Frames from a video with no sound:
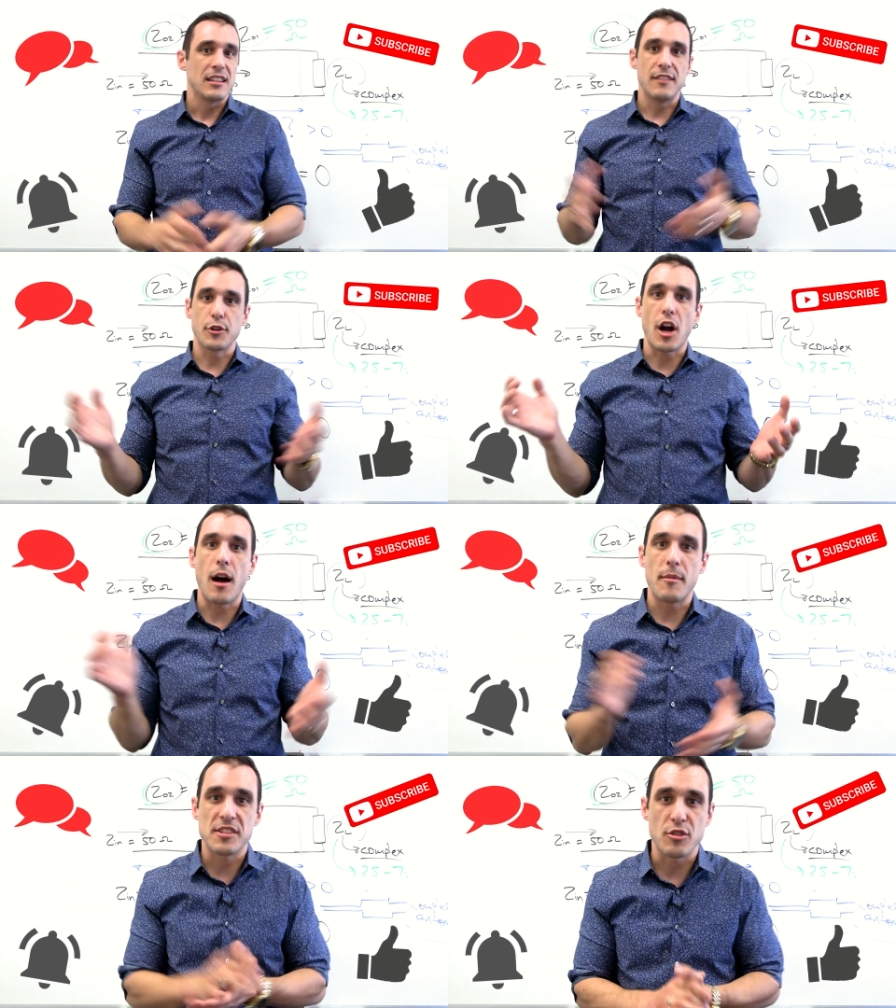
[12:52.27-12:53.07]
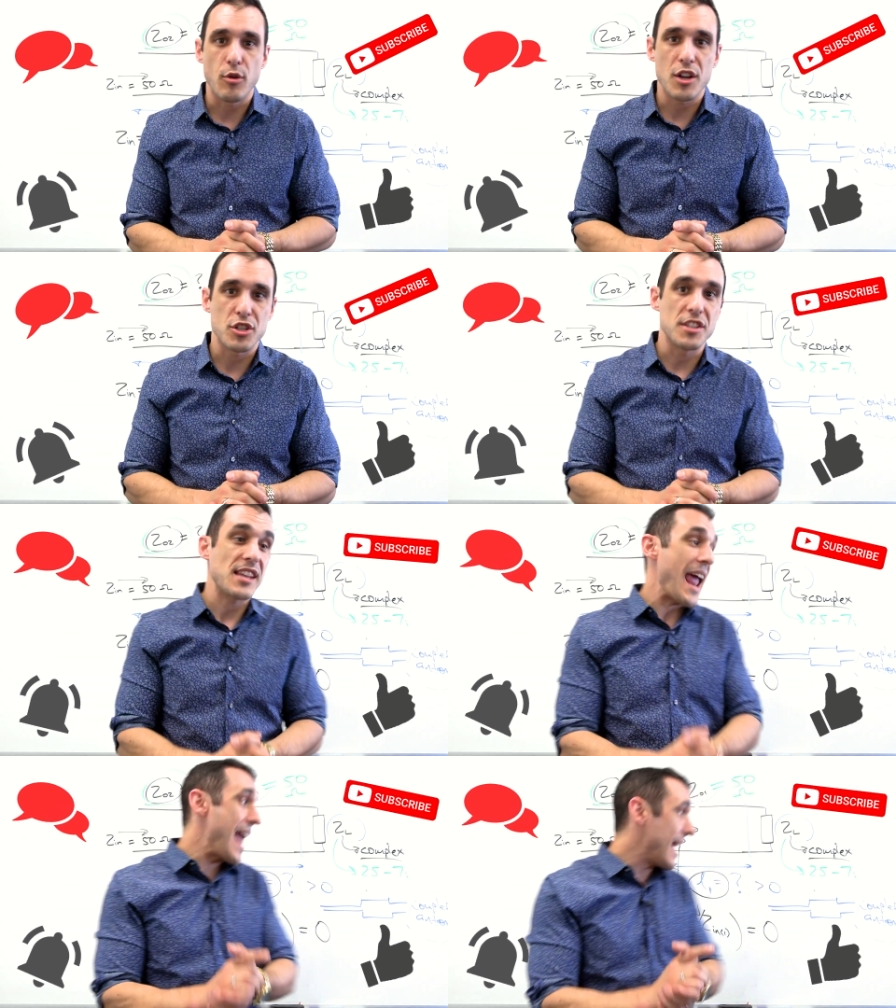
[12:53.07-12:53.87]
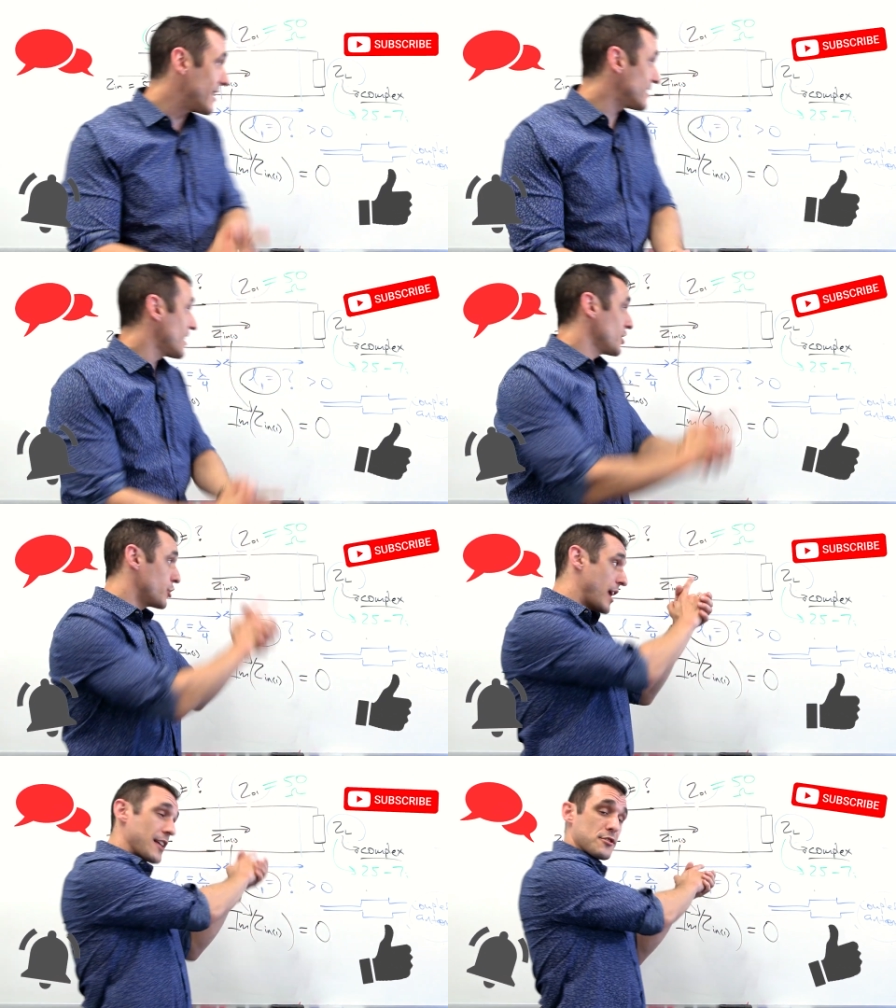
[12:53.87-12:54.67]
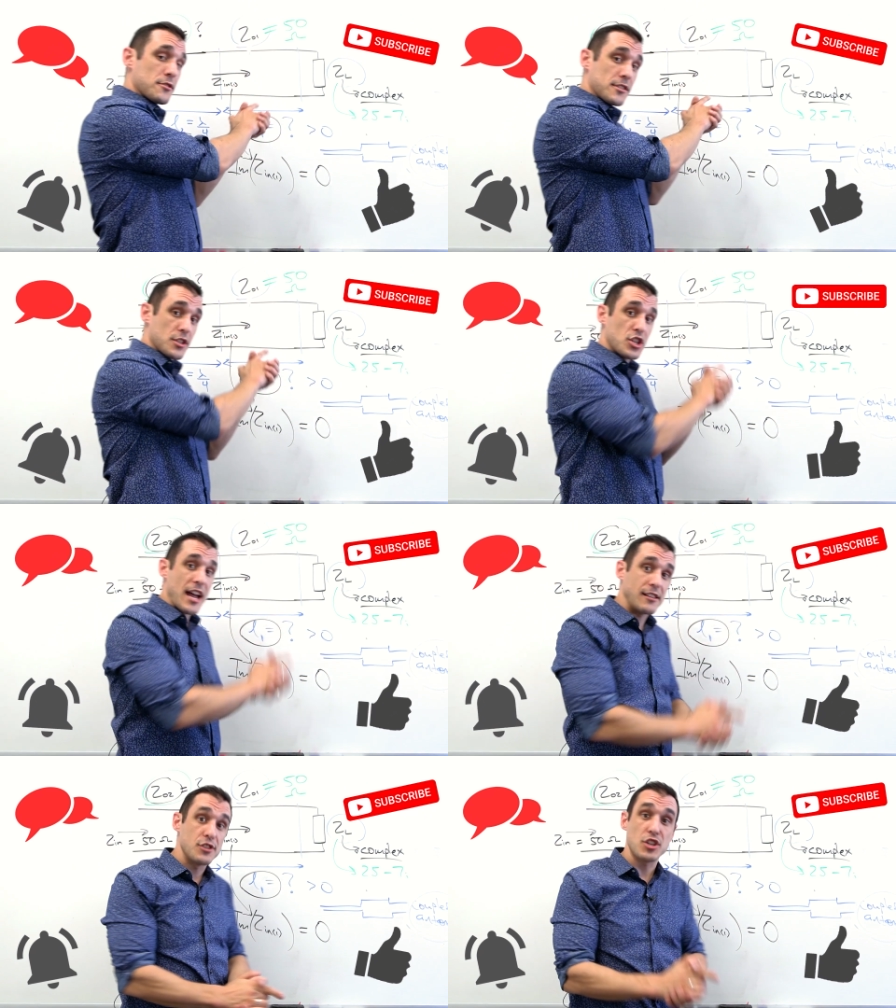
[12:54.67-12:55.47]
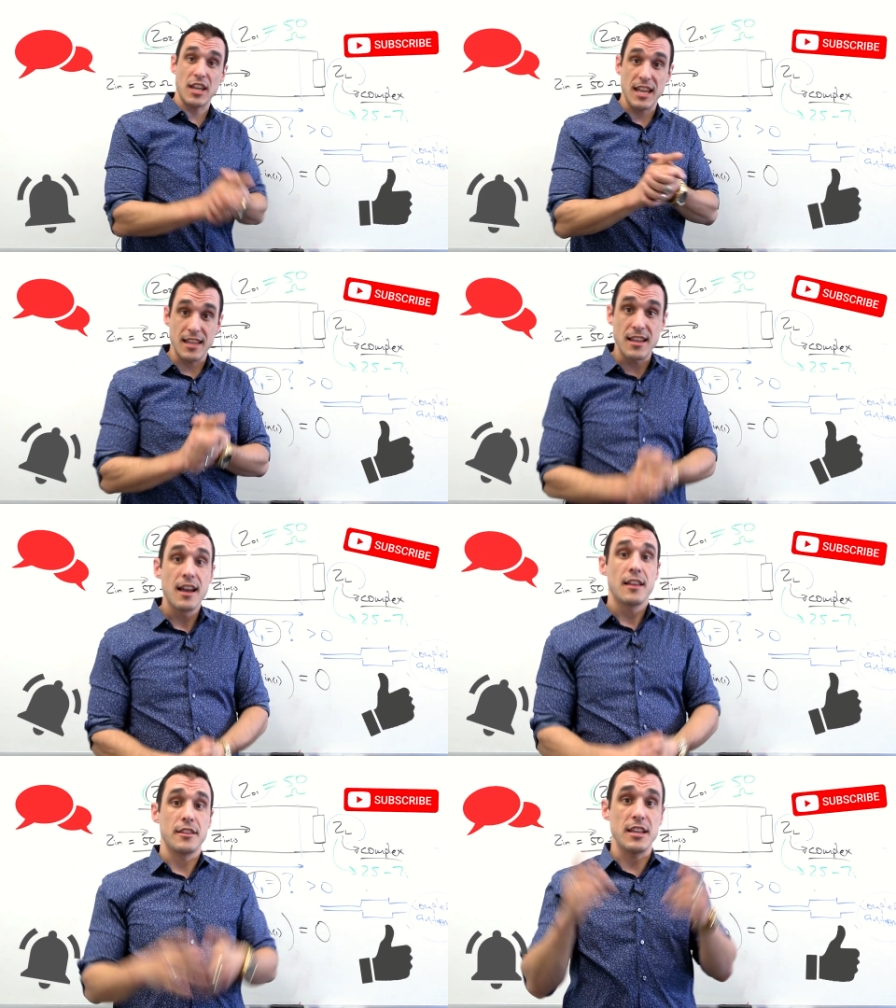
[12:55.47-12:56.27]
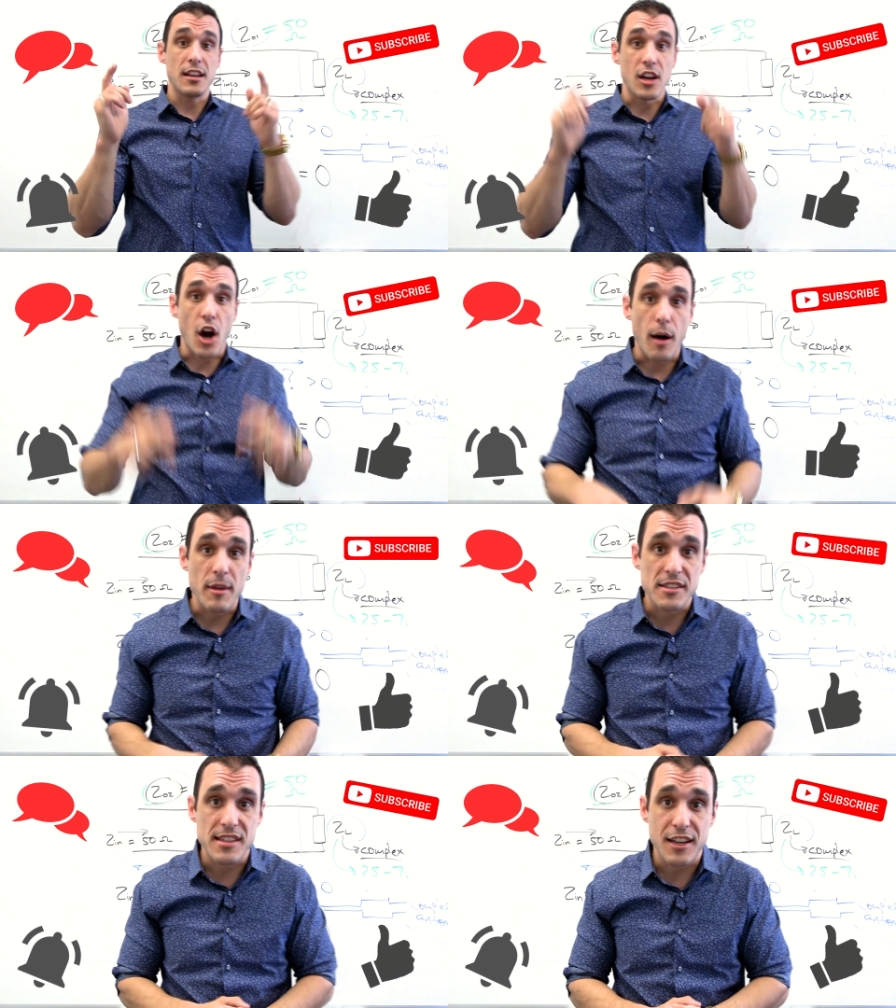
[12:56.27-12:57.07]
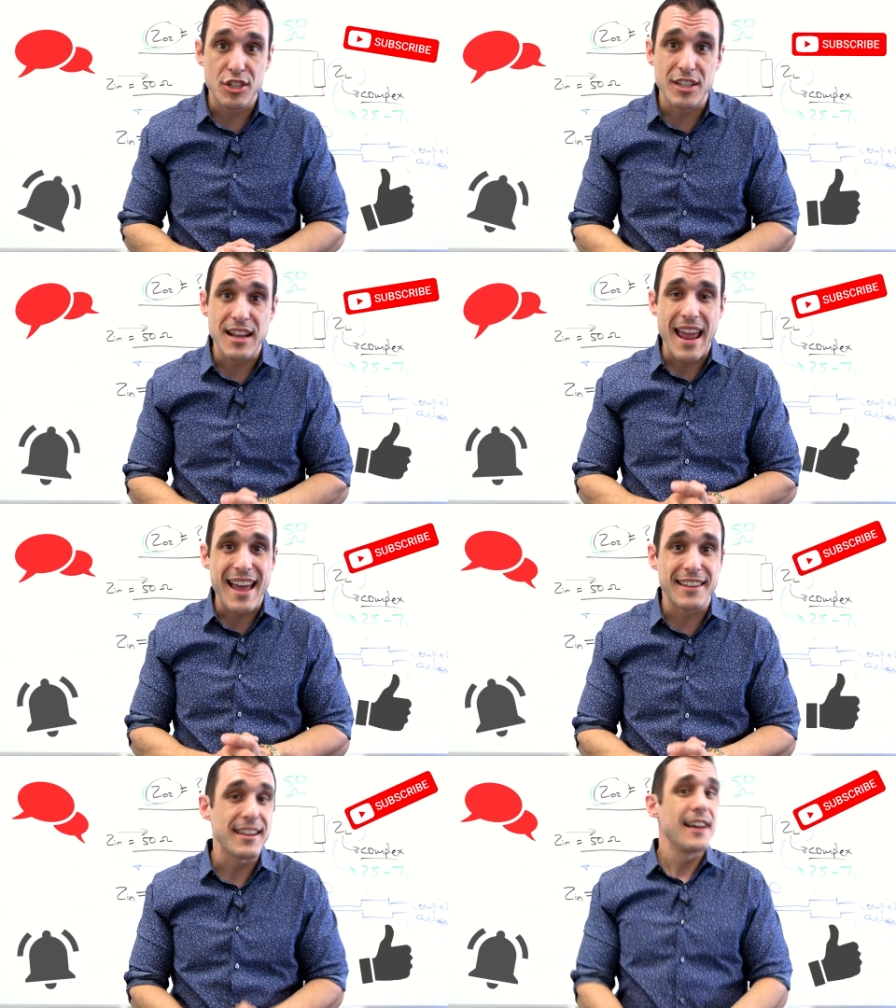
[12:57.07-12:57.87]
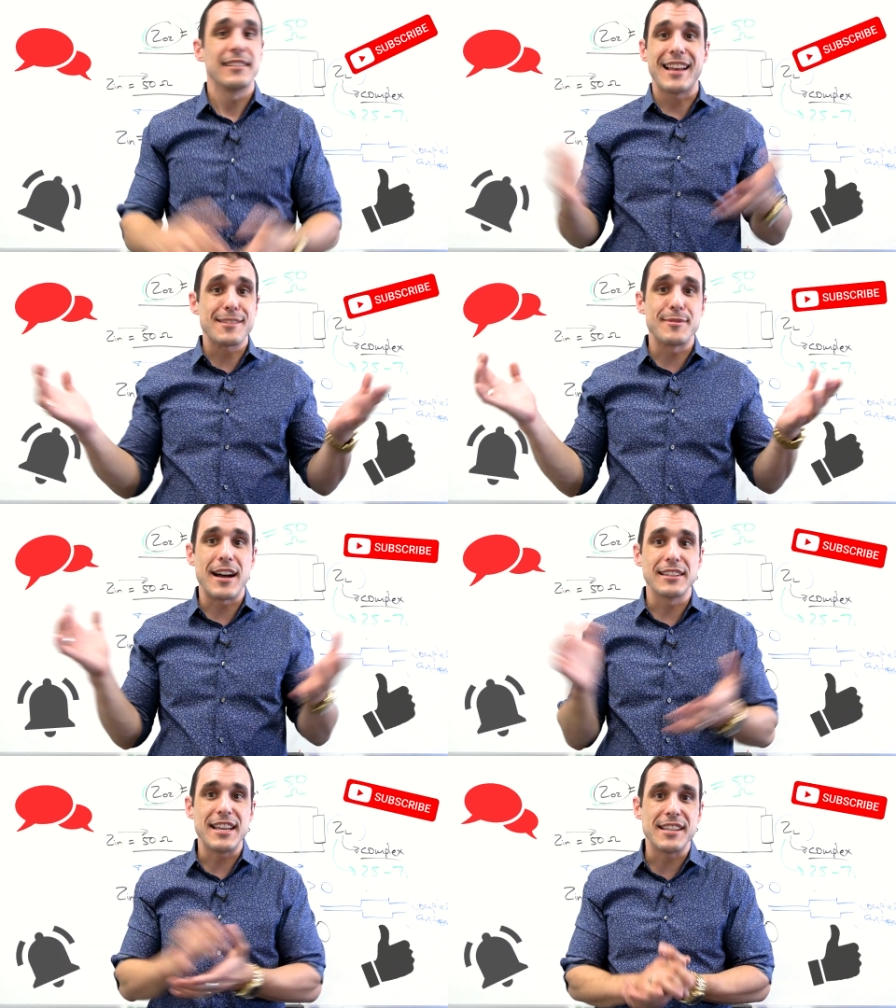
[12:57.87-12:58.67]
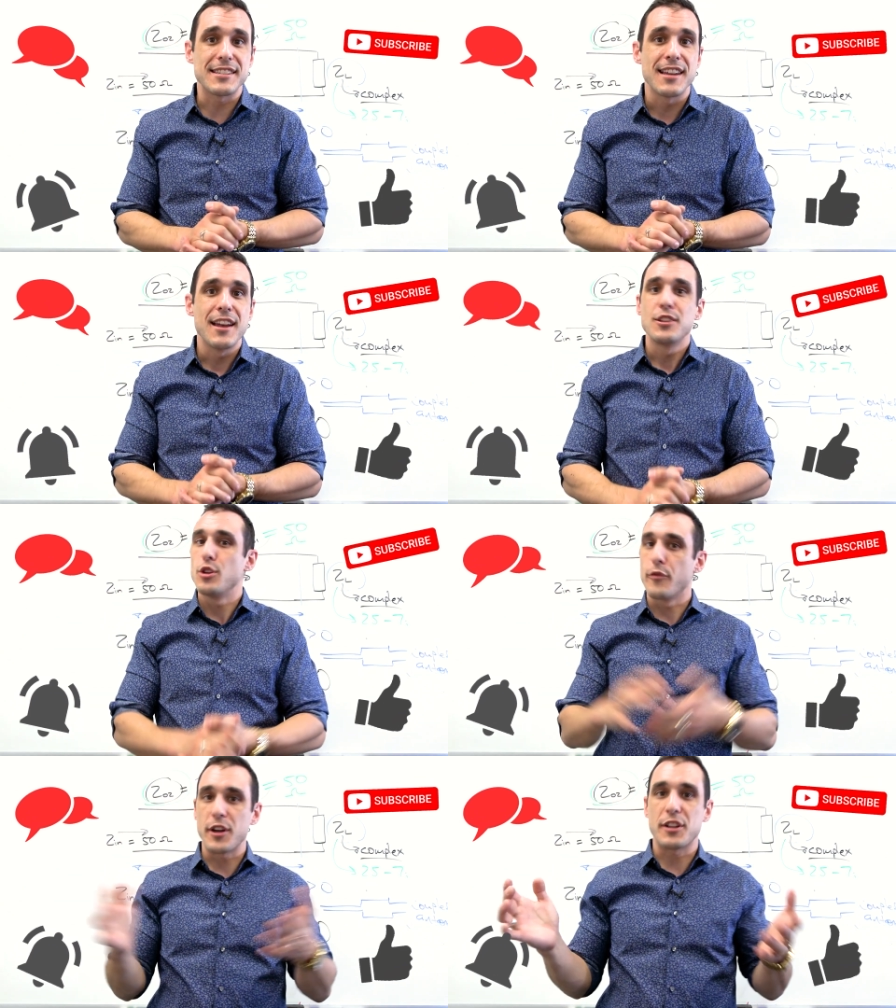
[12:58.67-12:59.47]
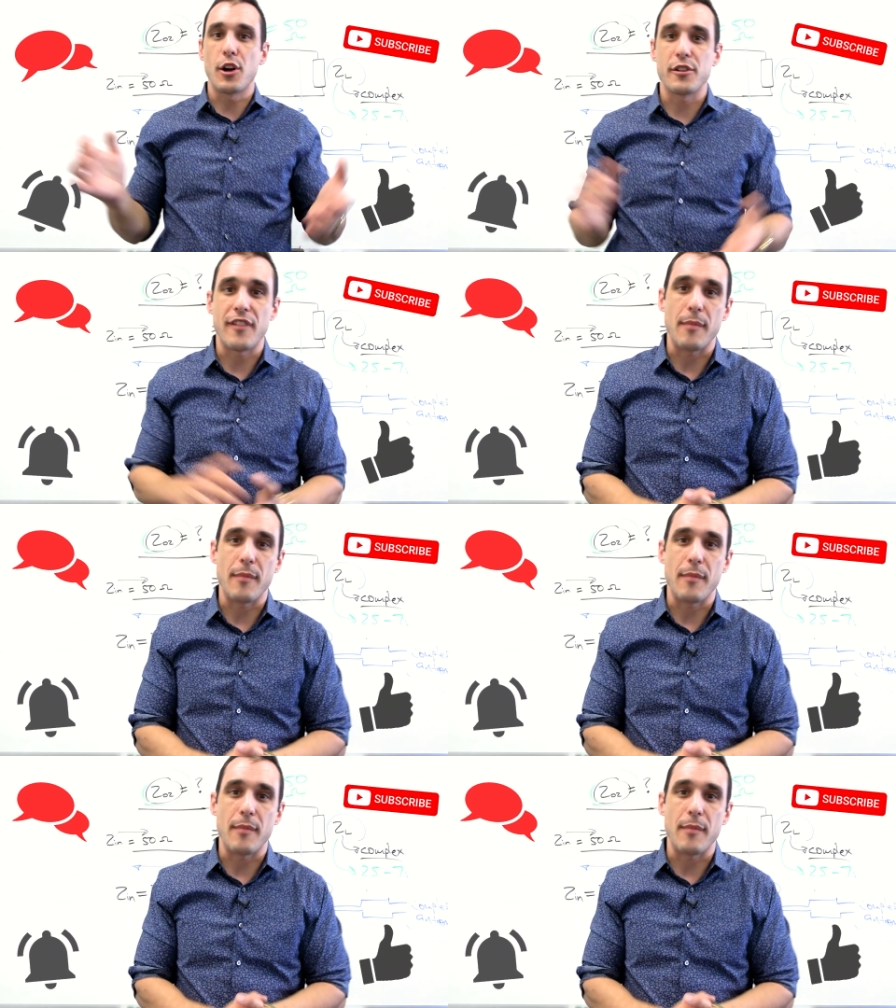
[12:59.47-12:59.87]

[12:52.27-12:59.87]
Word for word: leave your comments and questions and your answers to the challenge in the comment section. And last but not least, don't forget to call your